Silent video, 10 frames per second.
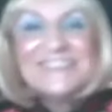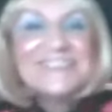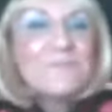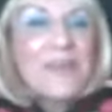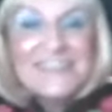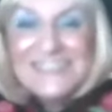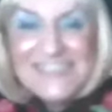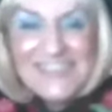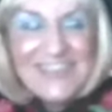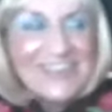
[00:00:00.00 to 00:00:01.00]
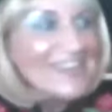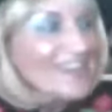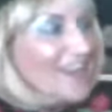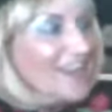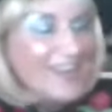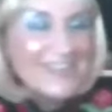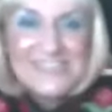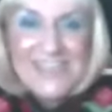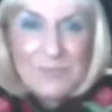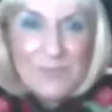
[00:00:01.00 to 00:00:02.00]
so basically, I like
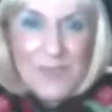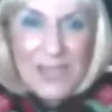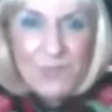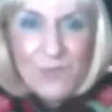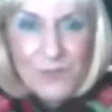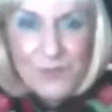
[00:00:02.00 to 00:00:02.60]
to keep the band well